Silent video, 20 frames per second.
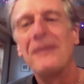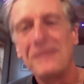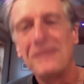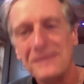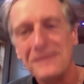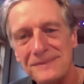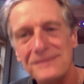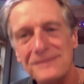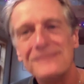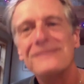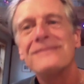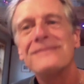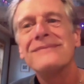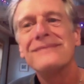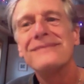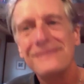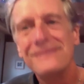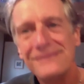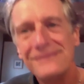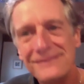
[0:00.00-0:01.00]
I
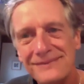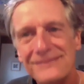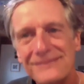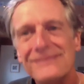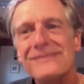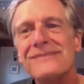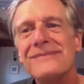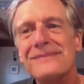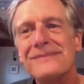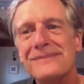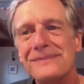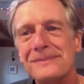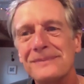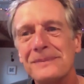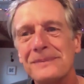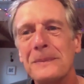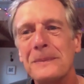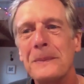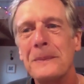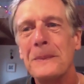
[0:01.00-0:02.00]
didn't want to be a
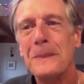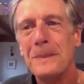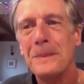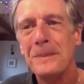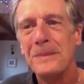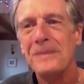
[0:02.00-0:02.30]
cinematographer.